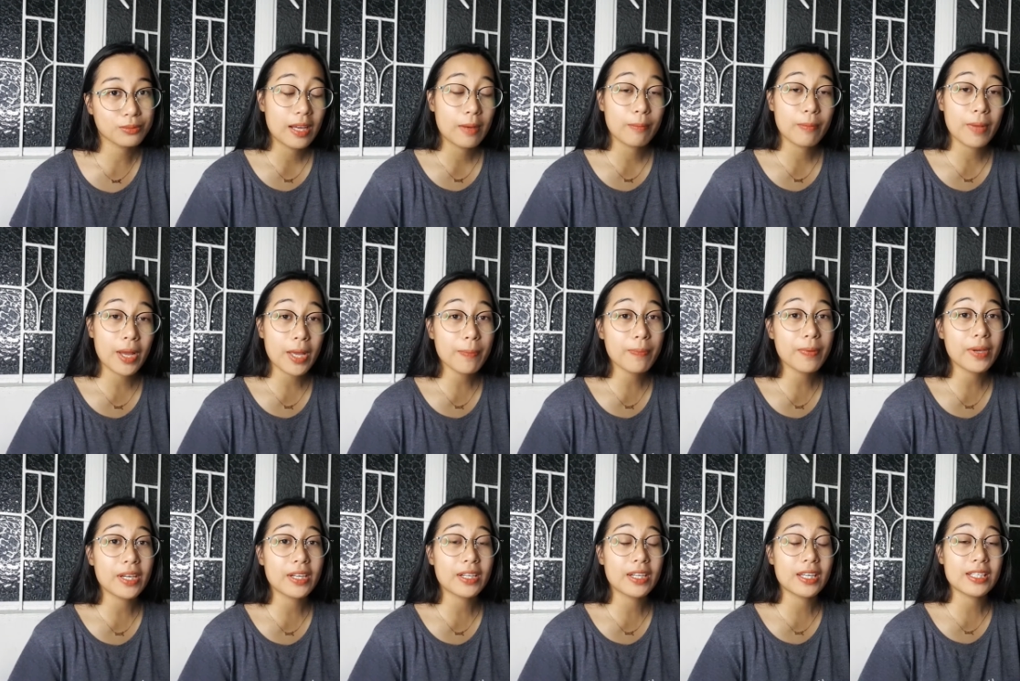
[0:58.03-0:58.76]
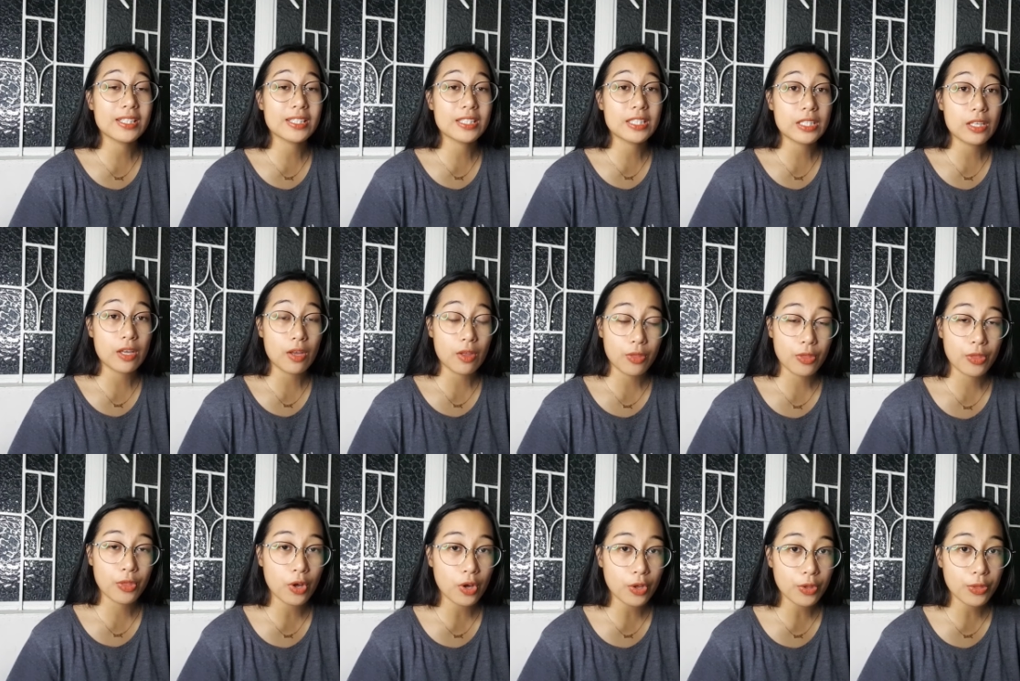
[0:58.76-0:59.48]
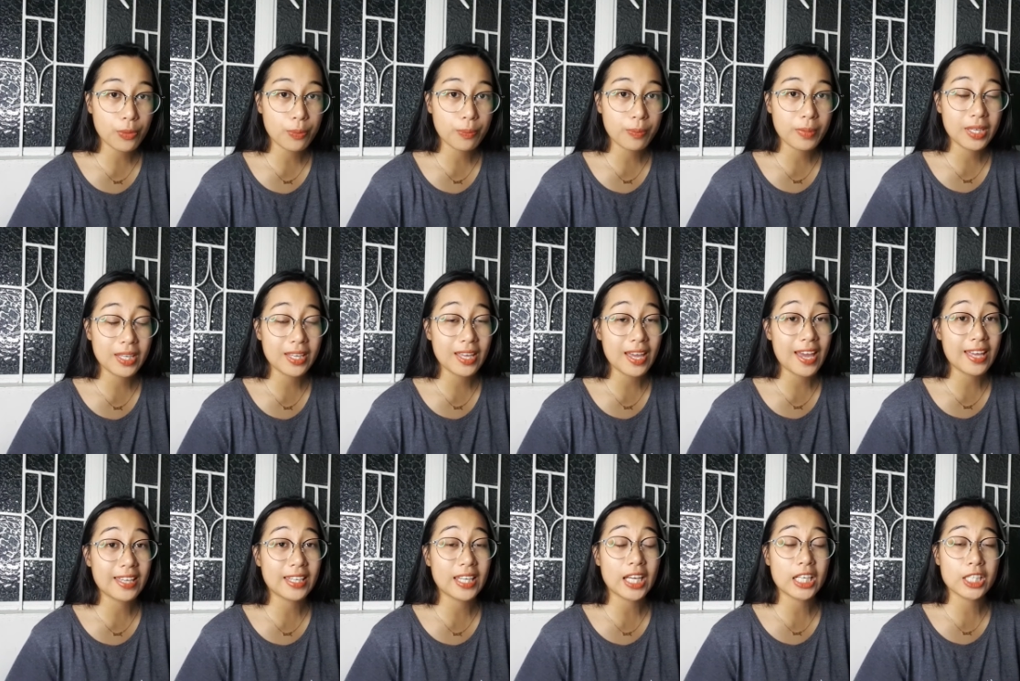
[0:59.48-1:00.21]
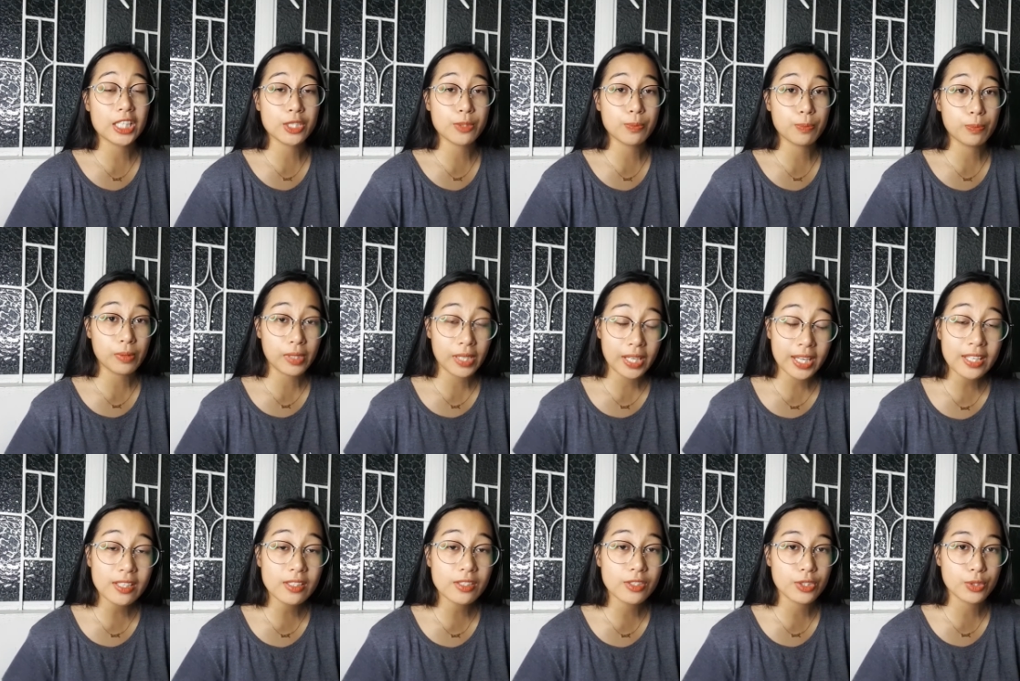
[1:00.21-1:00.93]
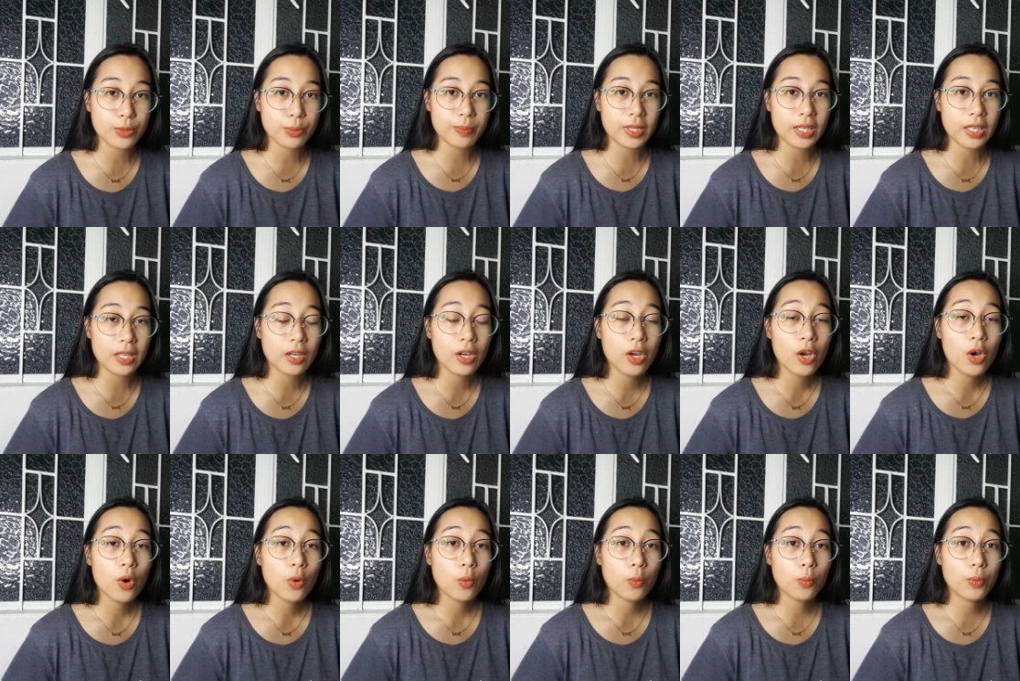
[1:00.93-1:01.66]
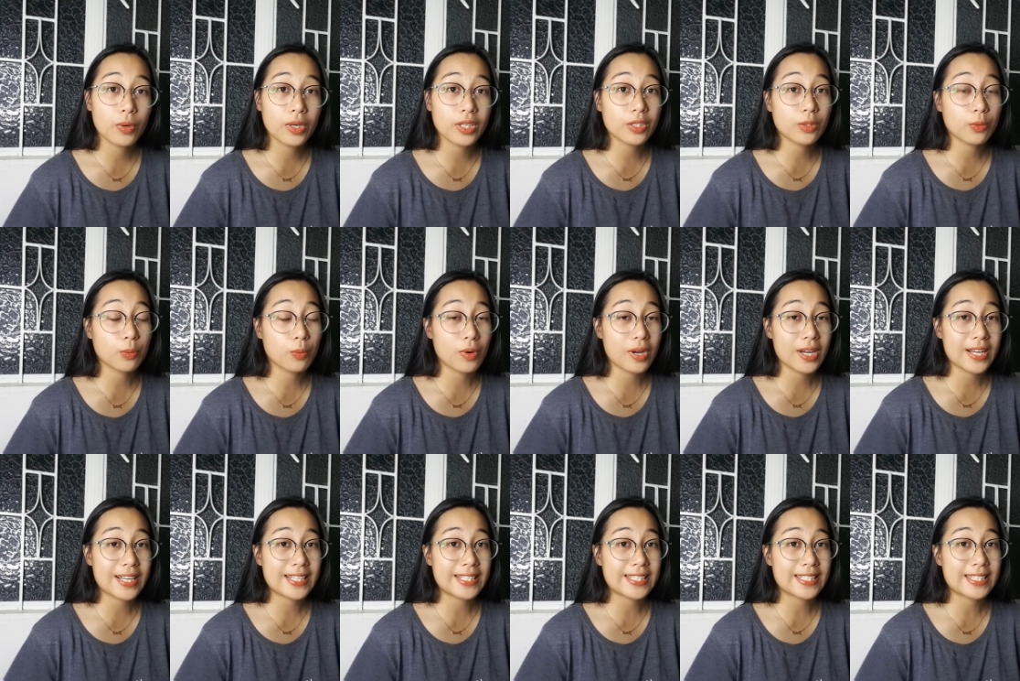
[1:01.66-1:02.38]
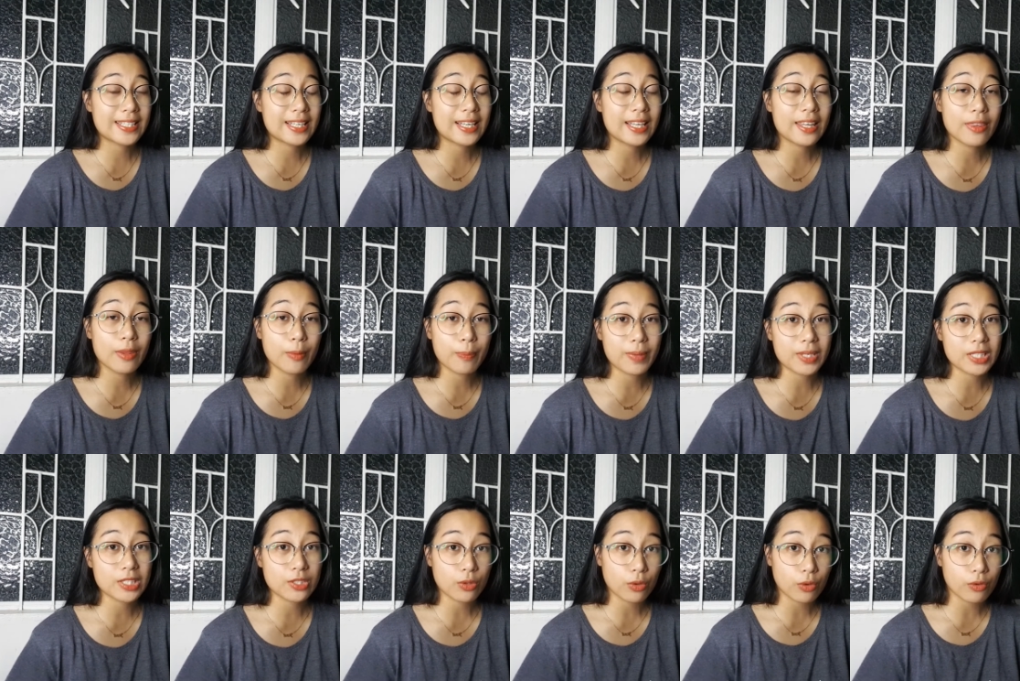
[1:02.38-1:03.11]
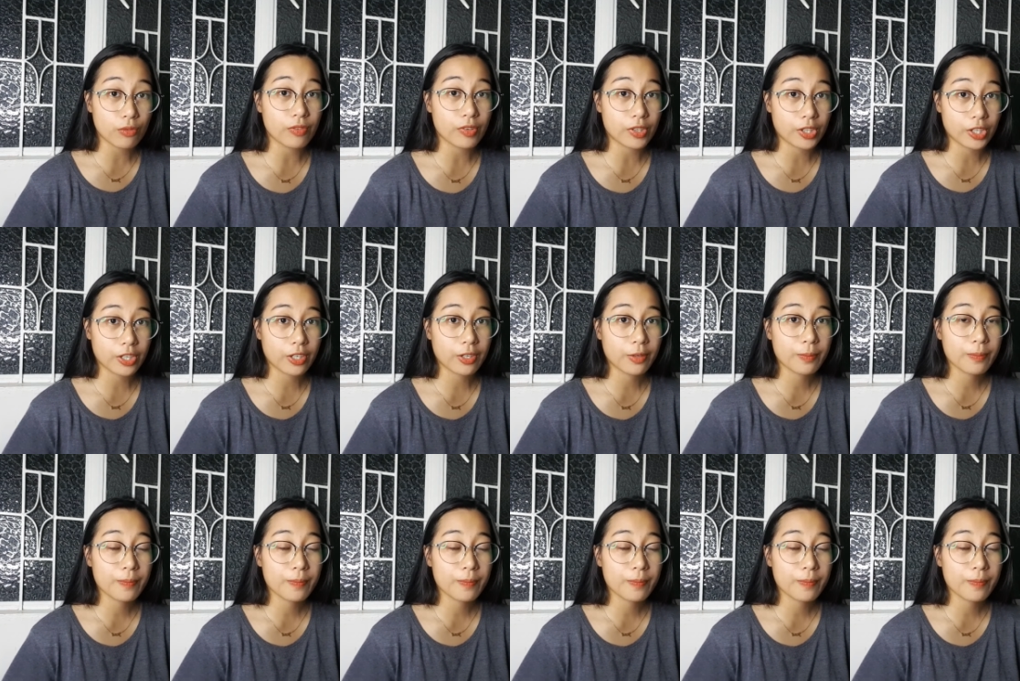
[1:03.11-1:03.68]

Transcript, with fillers: My parents taught me and explained to me what was the Passover.